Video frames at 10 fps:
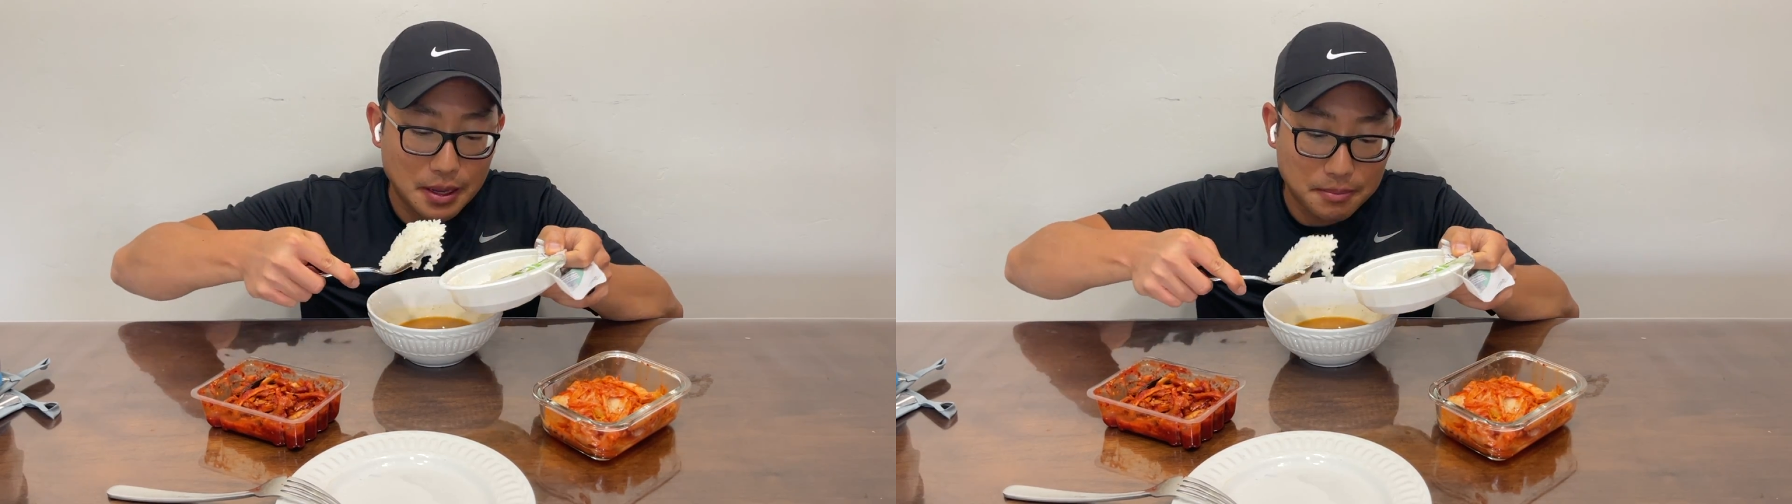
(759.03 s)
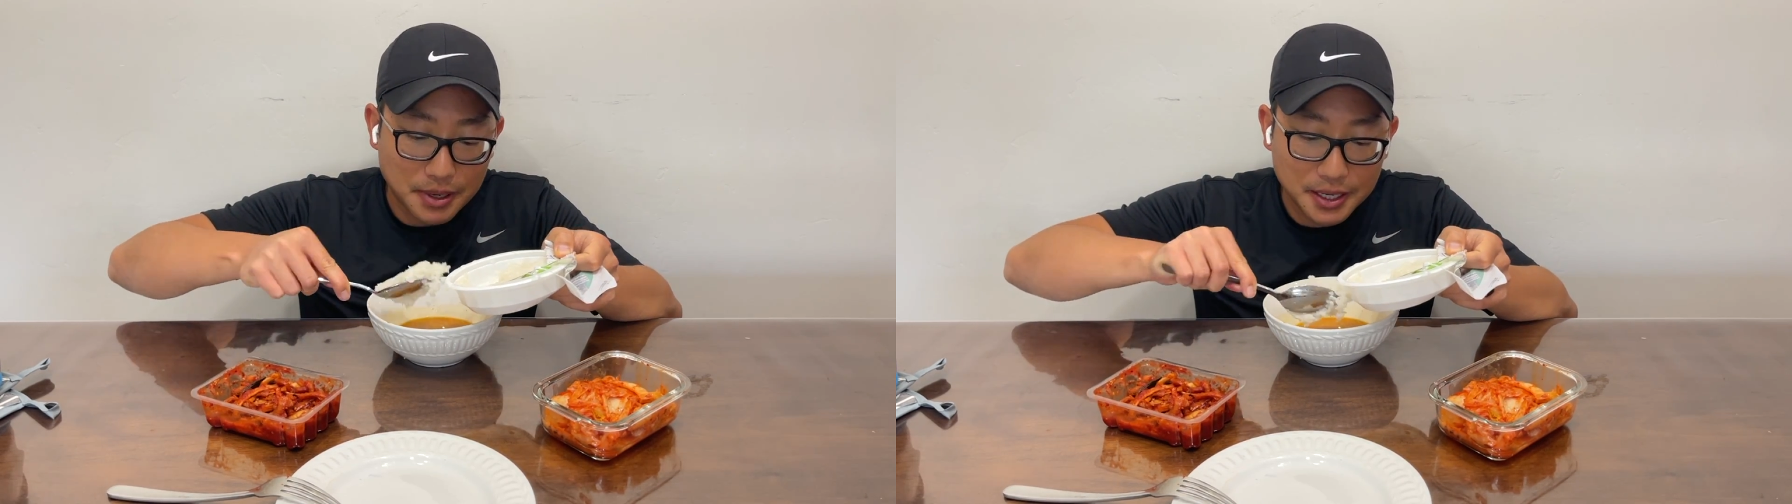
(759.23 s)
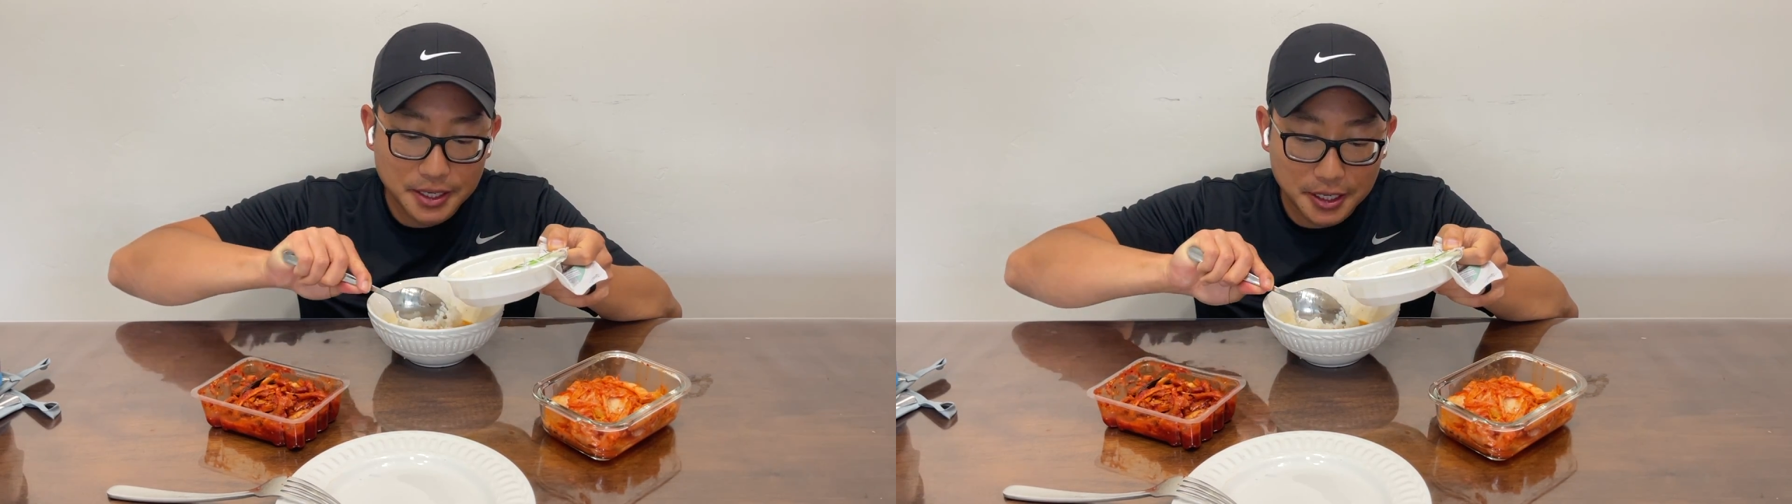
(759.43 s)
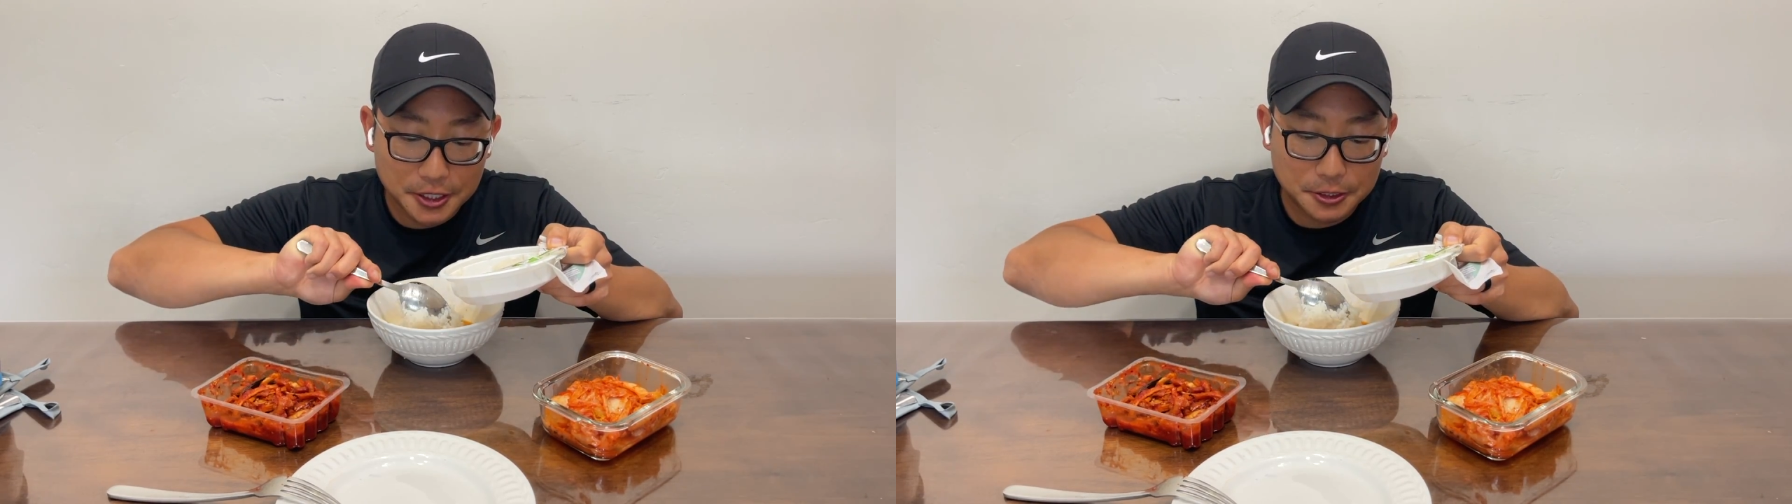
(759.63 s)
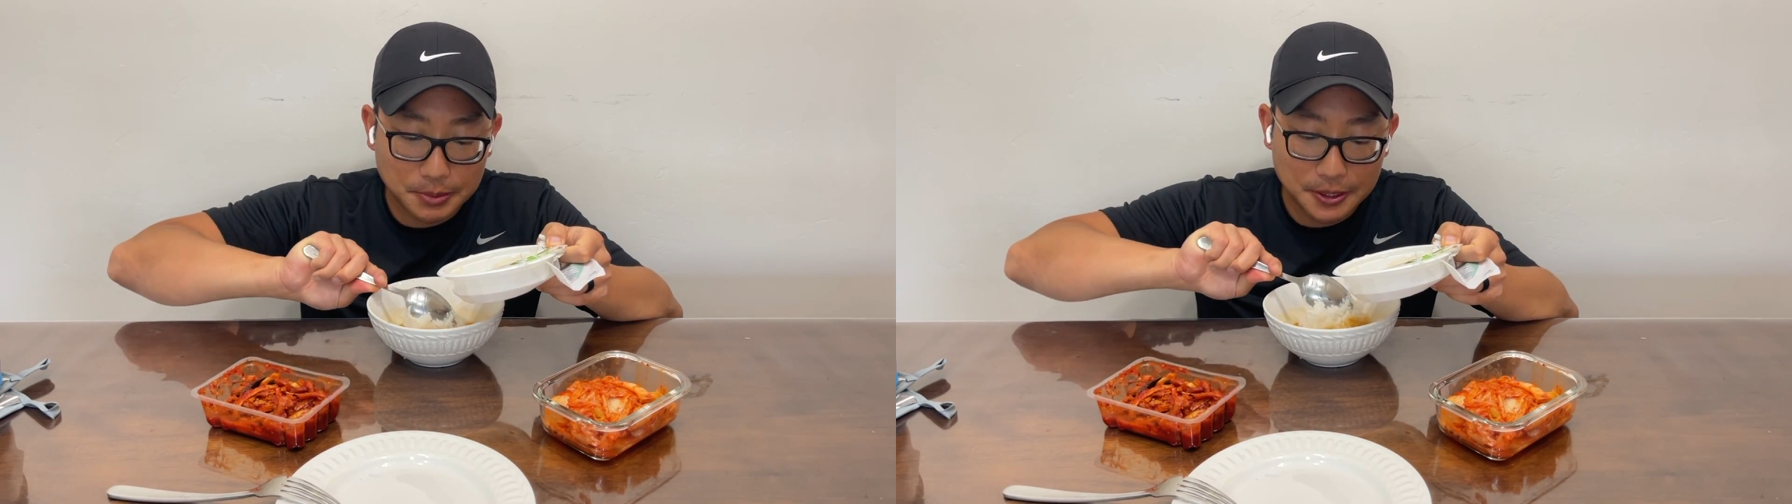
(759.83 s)
my
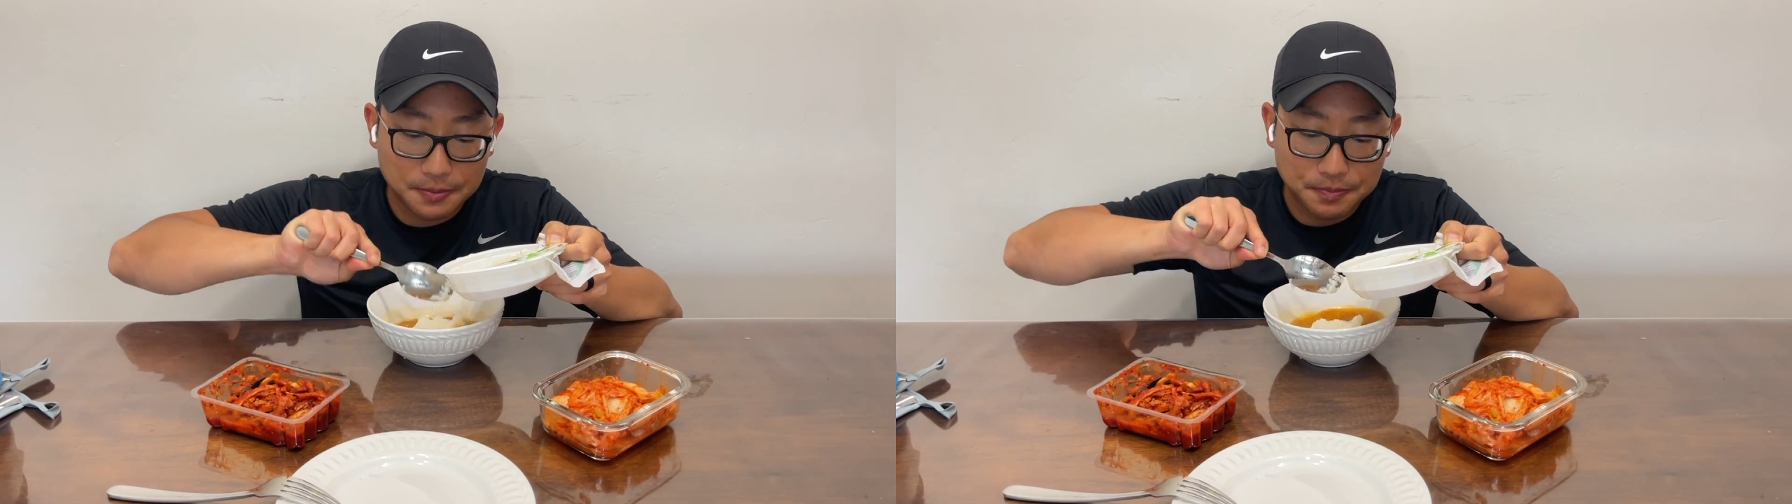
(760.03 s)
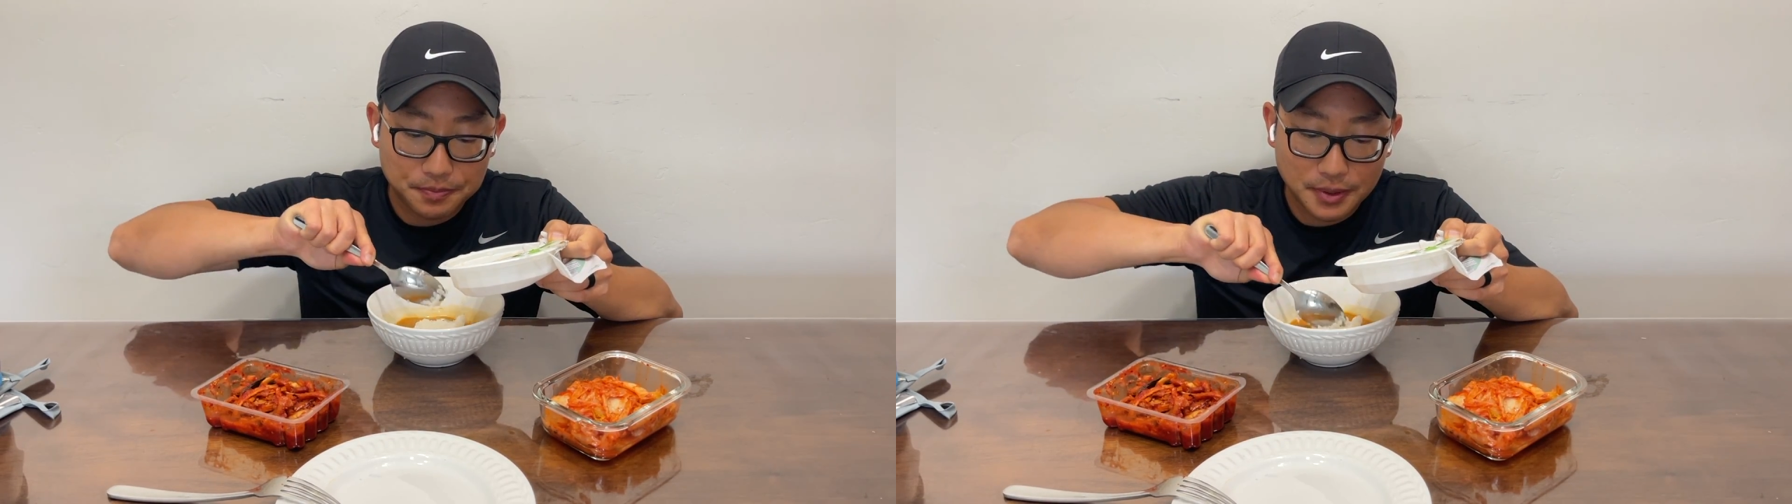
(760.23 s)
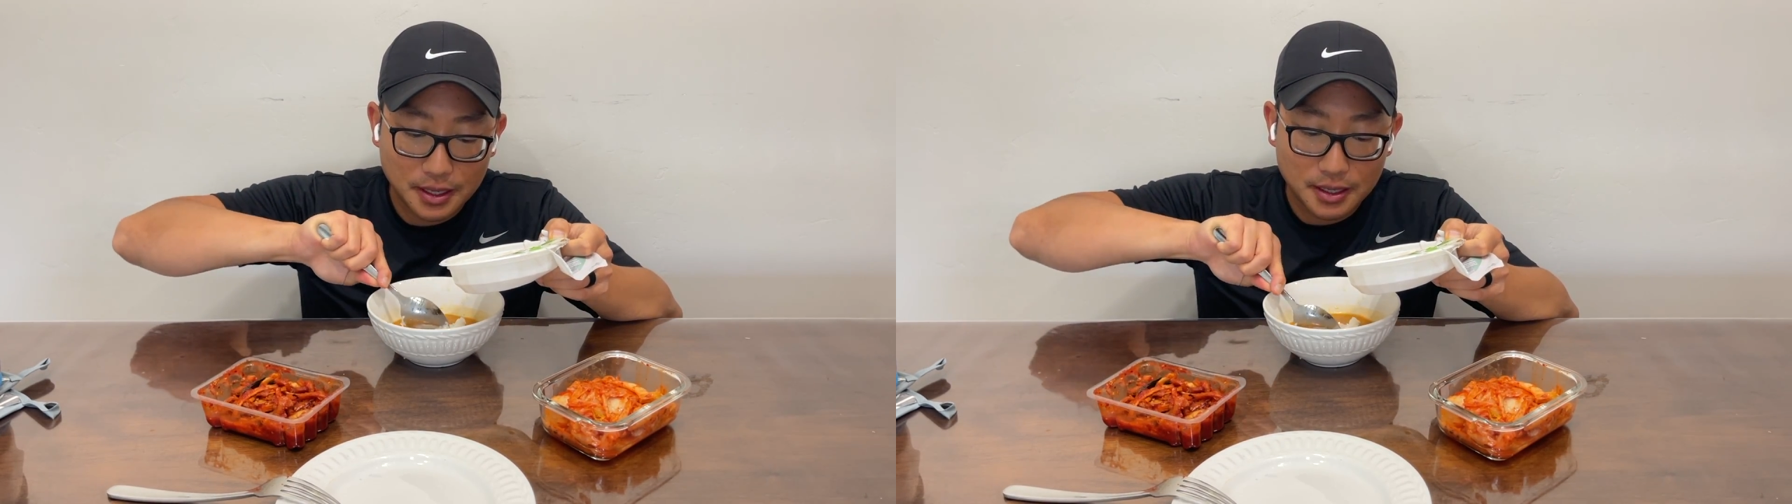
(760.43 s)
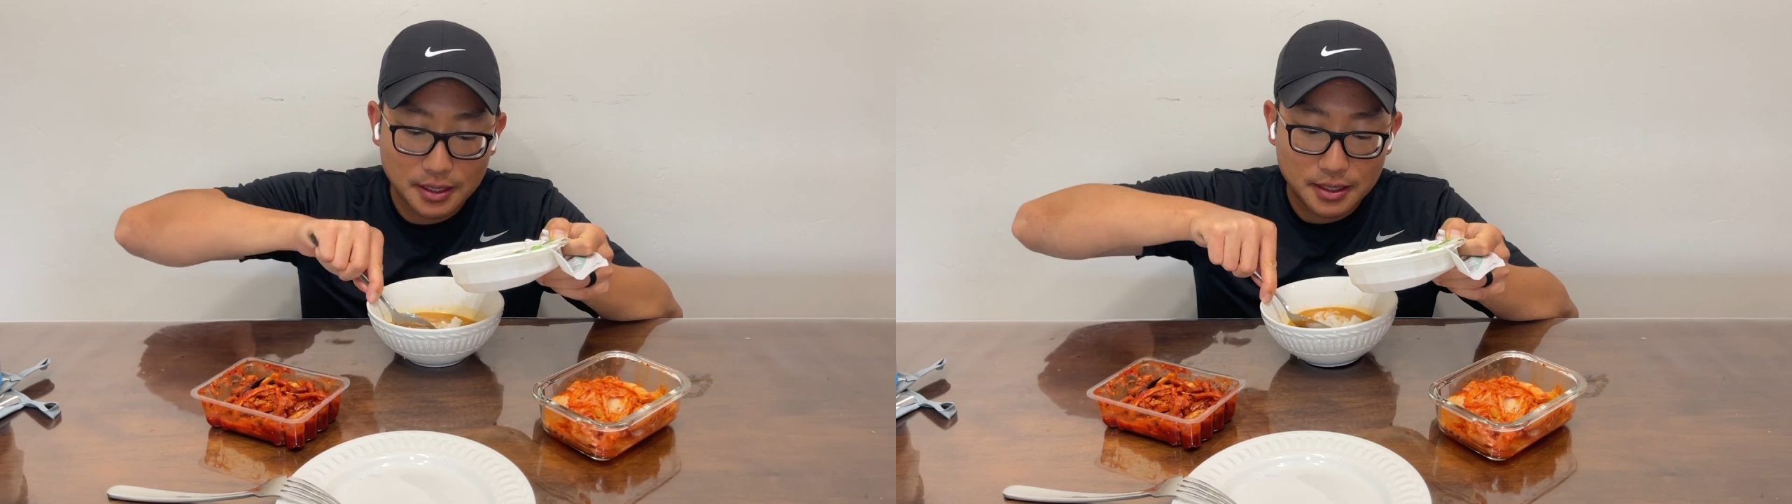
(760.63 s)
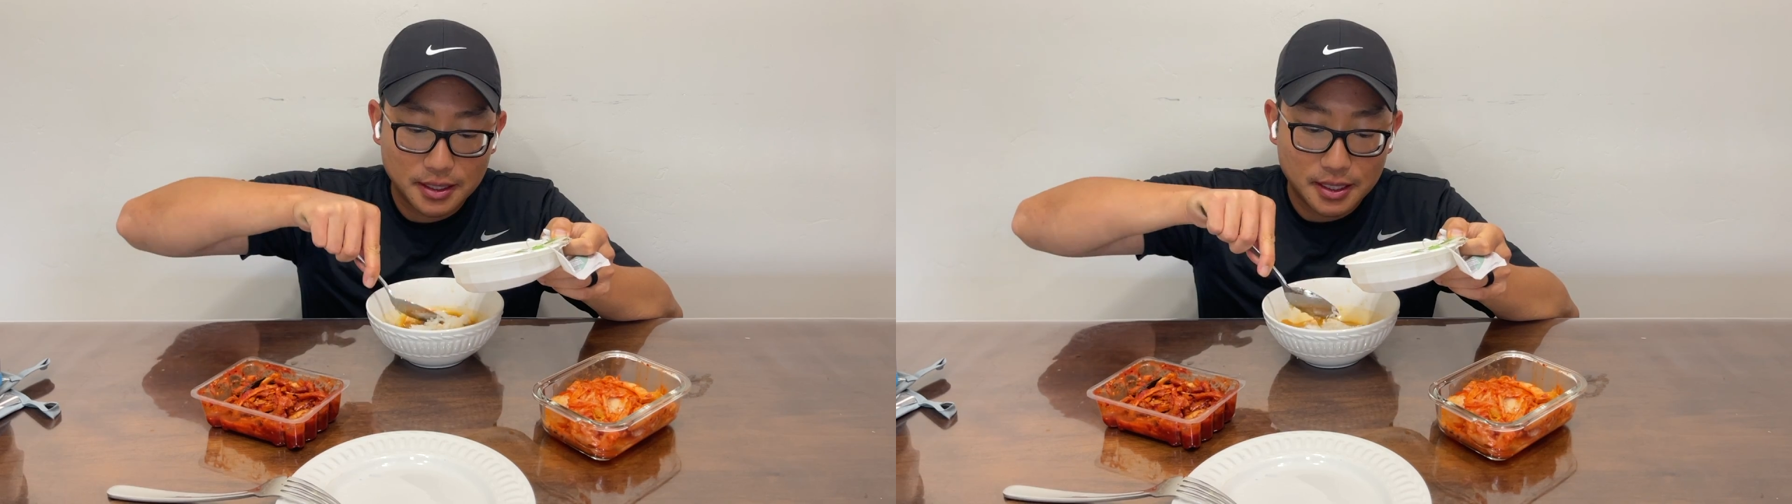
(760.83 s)
encouragement
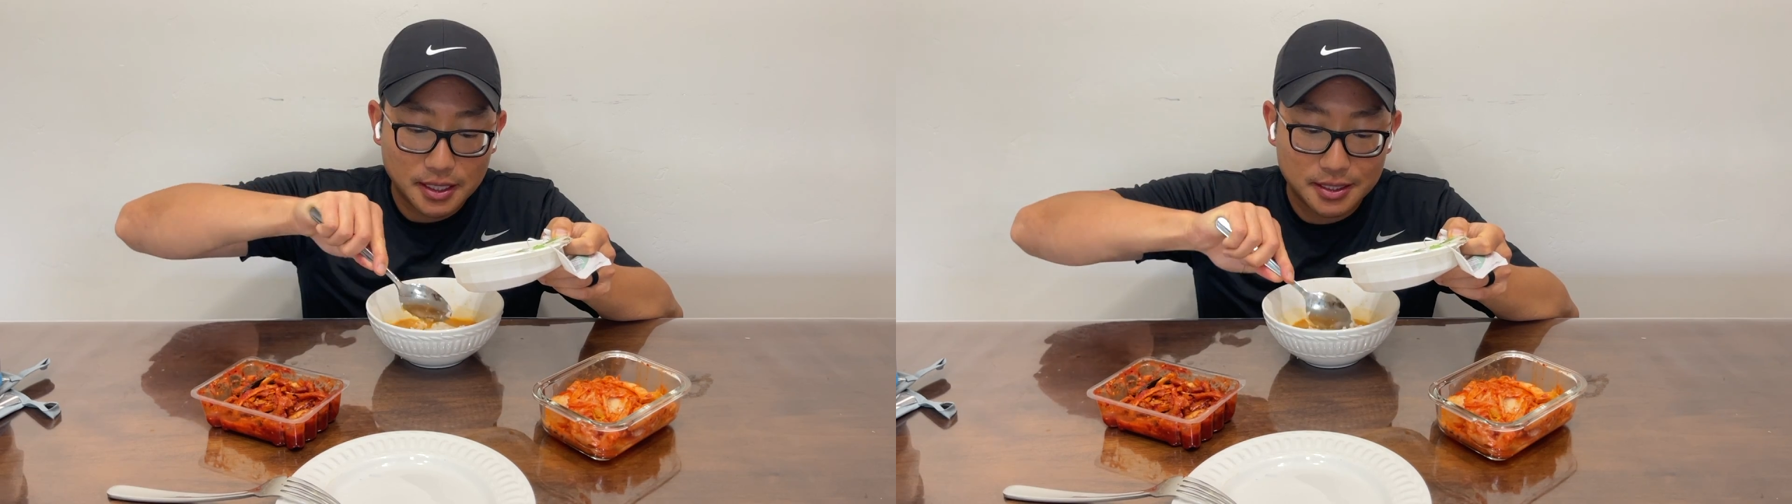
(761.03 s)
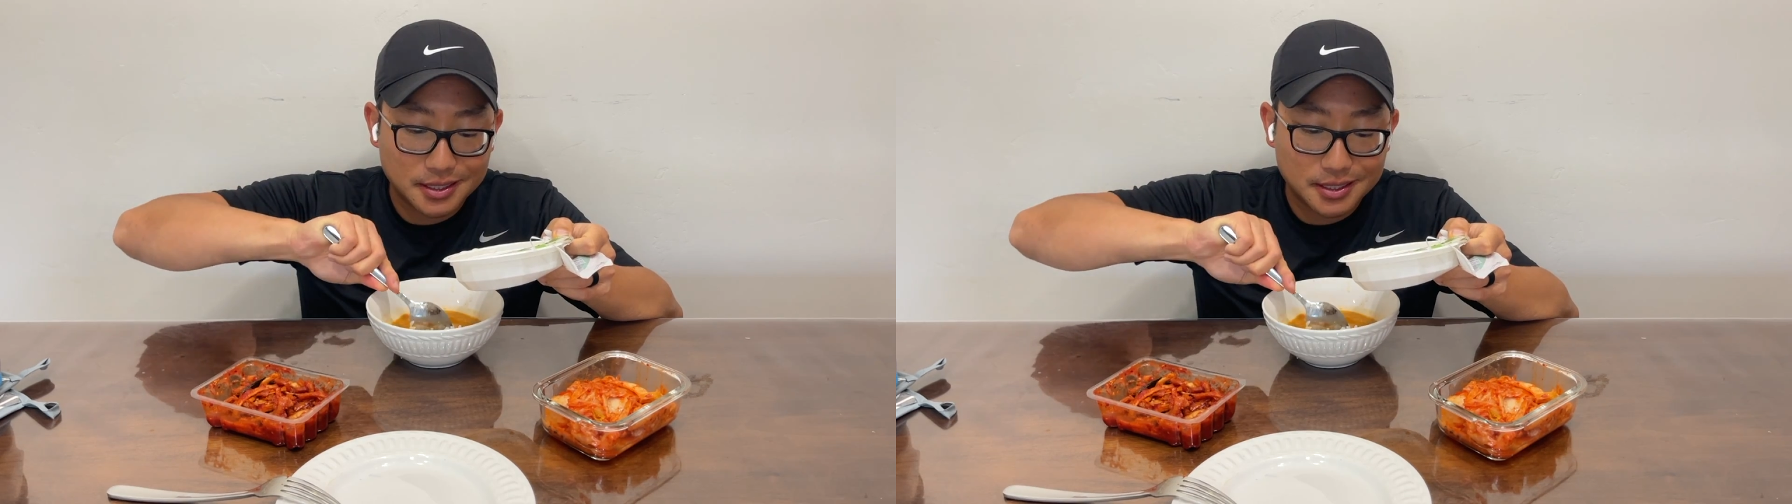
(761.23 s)
is